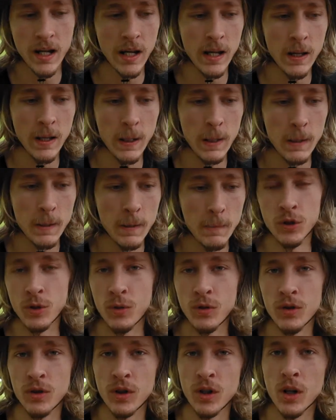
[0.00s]
and
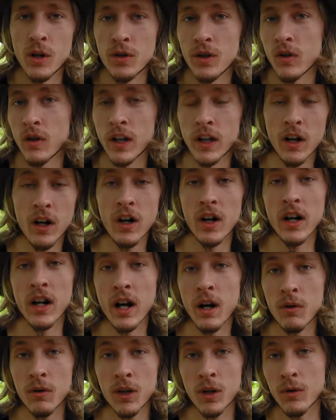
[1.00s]
you know, you're like, all right,
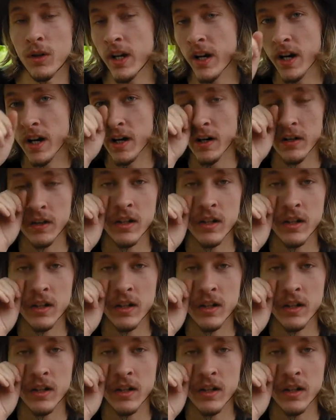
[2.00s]
I'll go there,